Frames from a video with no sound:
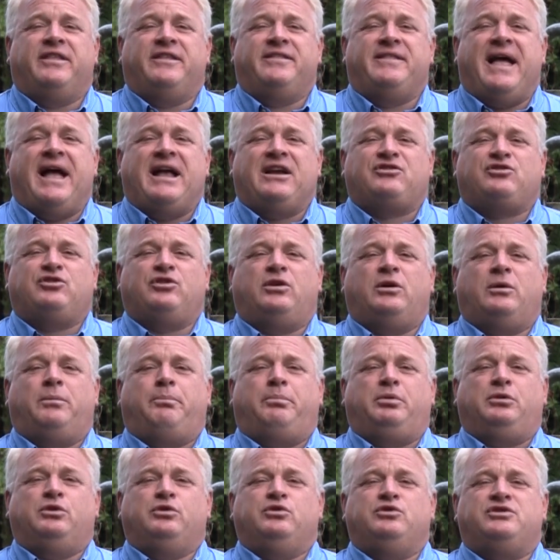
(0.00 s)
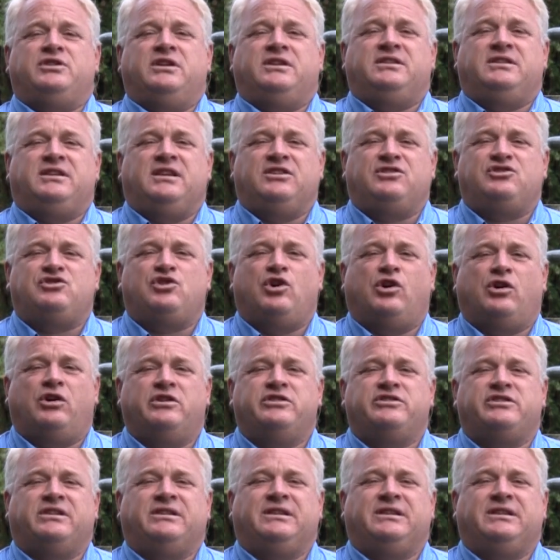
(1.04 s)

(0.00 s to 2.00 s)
the National Pollution Discharge